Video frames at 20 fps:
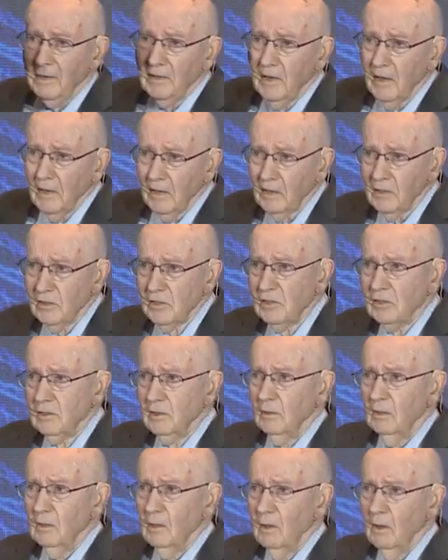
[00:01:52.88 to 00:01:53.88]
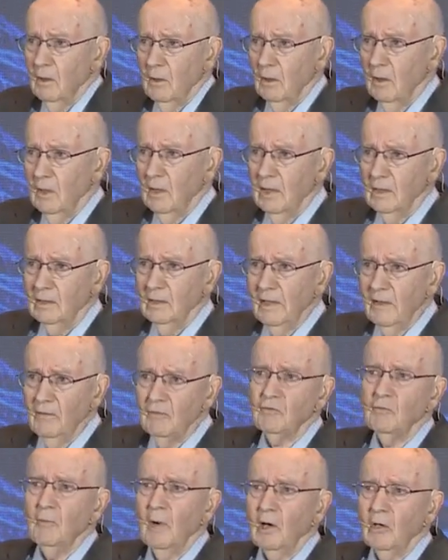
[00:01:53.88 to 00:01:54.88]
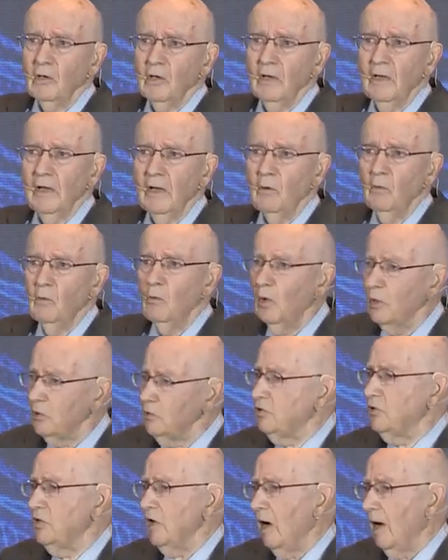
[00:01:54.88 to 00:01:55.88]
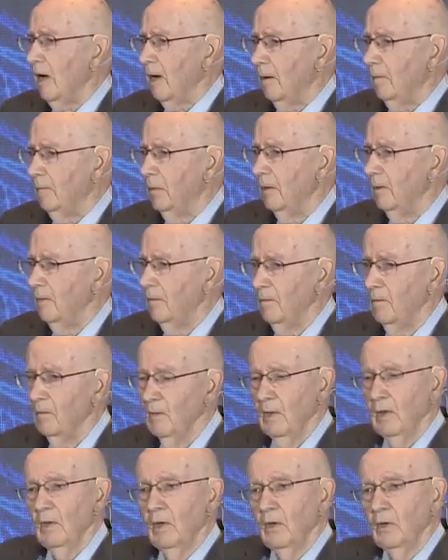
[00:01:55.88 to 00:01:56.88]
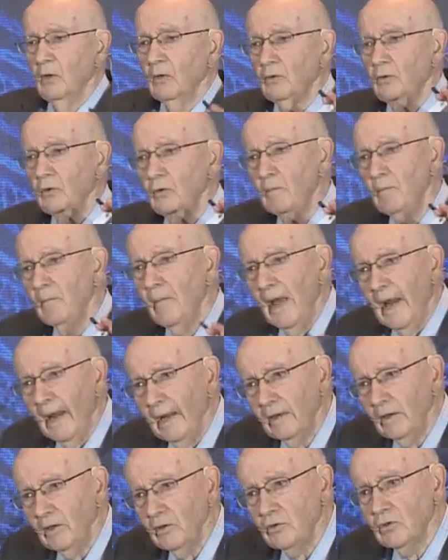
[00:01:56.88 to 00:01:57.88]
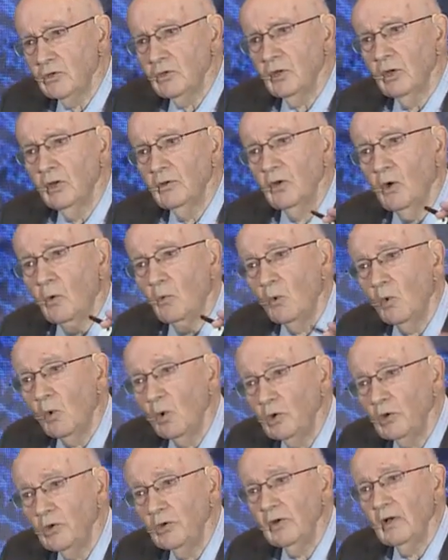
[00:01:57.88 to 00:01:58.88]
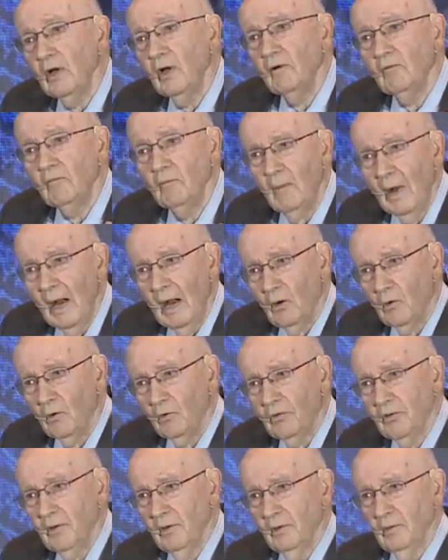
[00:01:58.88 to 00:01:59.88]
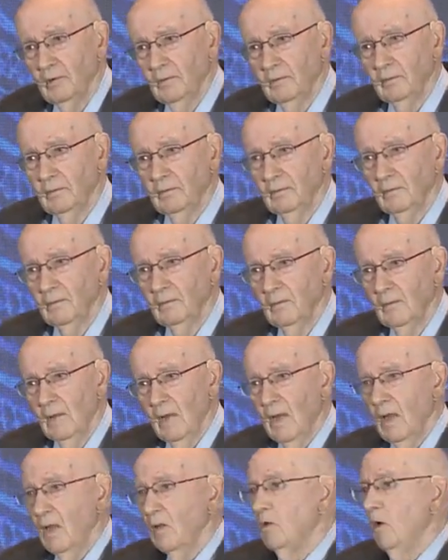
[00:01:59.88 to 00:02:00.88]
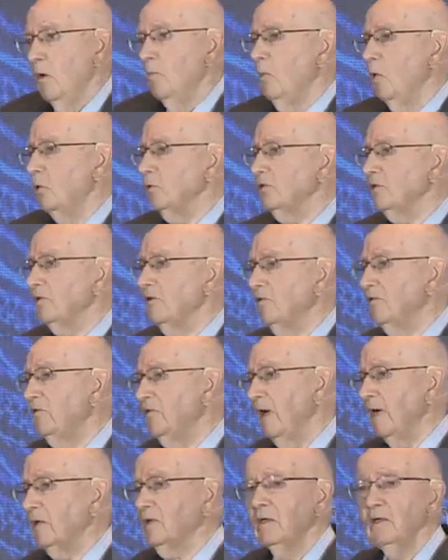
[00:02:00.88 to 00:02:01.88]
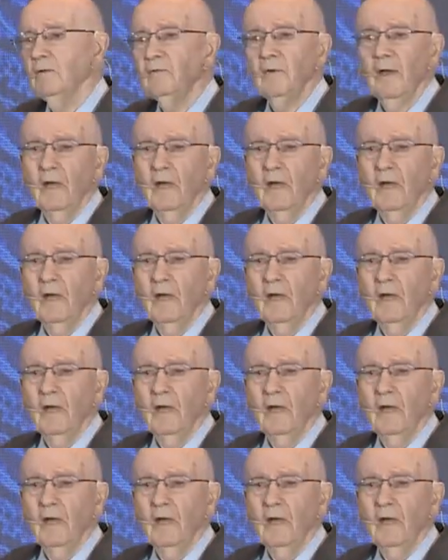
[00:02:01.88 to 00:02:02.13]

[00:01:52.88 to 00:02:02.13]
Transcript: guess it leaves marketing one job: to manage the word of mouth. The most effective